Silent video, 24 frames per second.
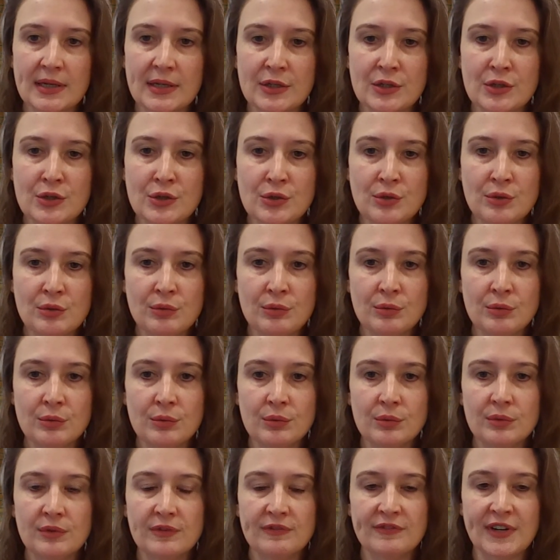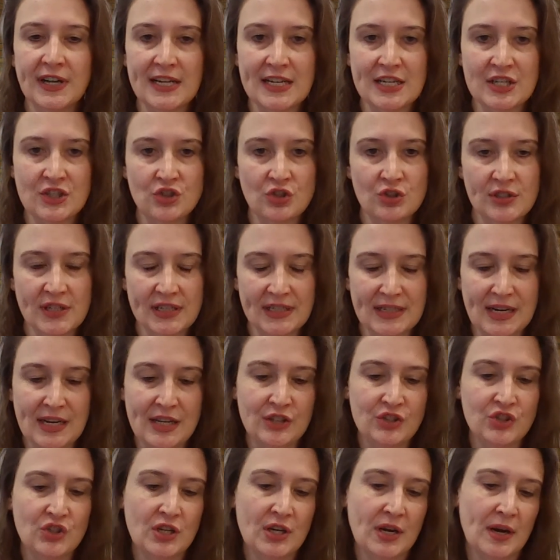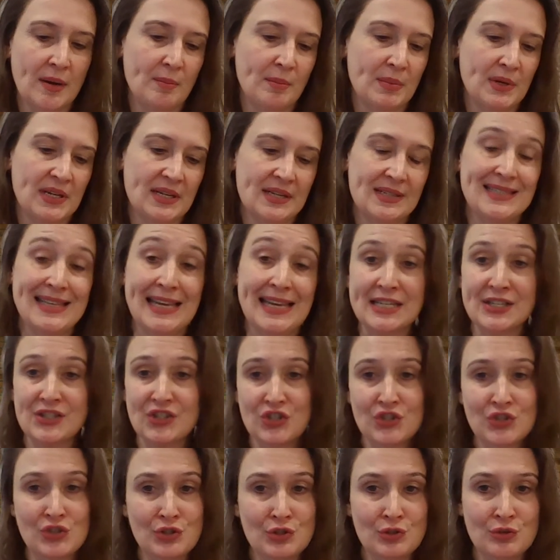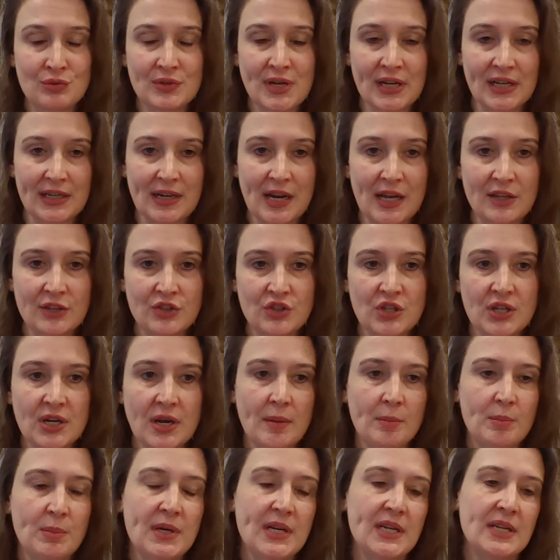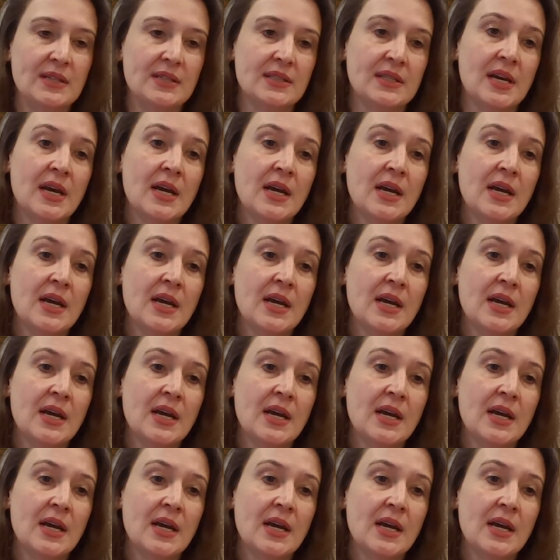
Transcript: new financial technology companies and just new technology companies.